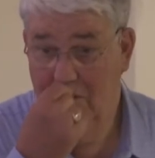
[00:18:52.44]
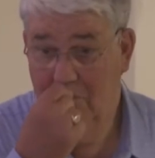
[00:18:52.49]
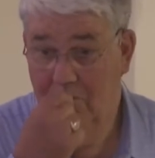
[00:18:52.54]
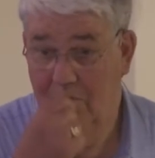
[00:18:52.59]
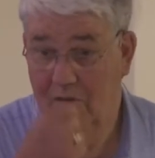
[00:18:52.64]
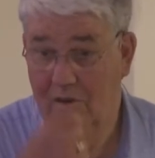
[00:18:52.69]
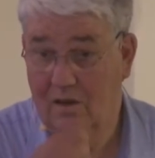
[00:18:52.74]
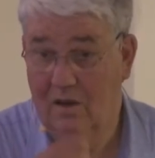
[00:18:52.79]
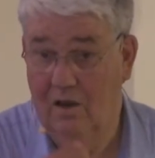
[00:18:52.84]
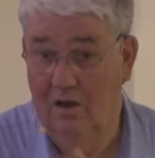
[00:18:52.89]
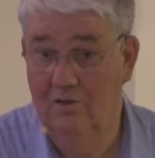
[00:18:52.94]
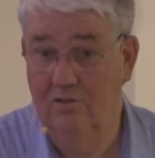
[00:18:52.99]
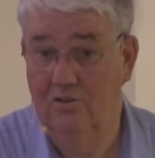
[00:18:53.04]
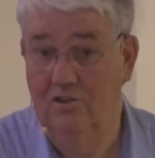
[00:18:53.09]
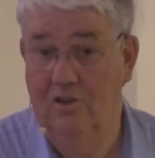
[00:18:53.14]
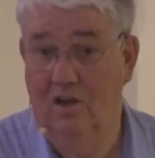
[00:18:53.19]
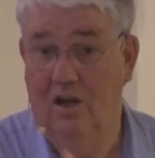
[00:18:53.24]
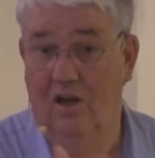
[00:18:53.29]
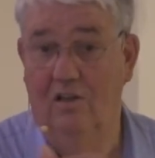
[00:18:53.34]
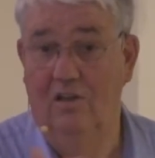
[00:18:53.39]

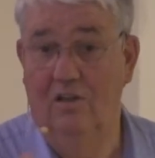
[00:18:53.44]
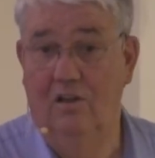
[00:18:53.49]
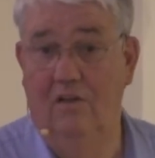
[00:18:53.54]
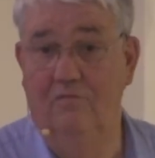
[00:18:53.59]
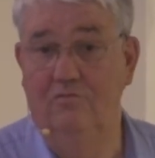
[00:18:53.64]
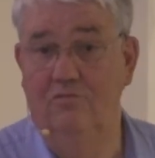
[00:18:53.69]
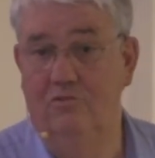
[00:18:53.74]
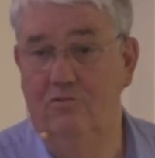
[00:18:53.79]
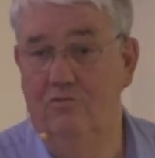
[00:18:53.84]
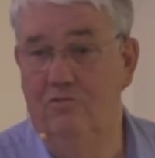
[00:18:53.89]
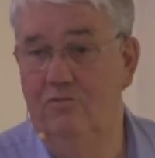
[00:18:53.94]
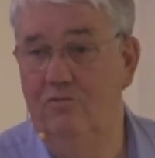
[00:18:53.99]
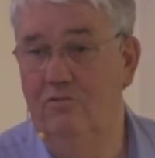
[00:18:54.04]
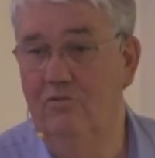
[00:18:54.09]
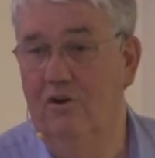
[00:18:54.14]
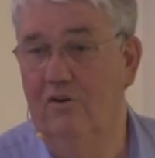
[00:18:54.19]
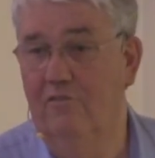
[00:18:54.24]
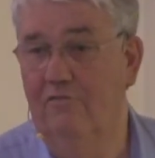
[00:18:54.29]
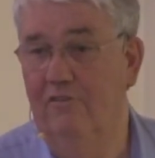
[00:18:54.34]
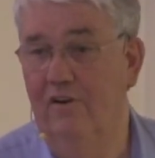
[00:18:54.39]
Because God loves you,
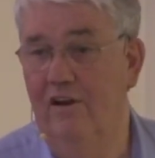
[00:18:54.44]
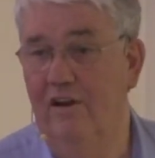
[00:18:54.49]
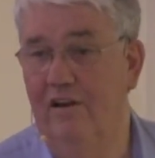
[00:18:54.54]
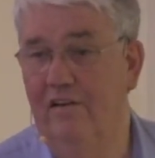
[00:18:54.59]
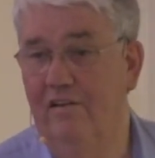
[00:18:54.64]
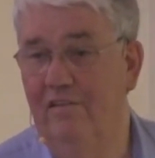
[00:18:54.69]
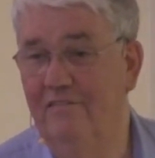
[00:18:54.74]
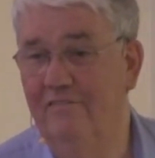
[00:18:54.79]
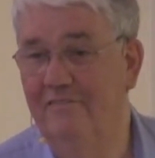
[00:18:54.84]
you are free.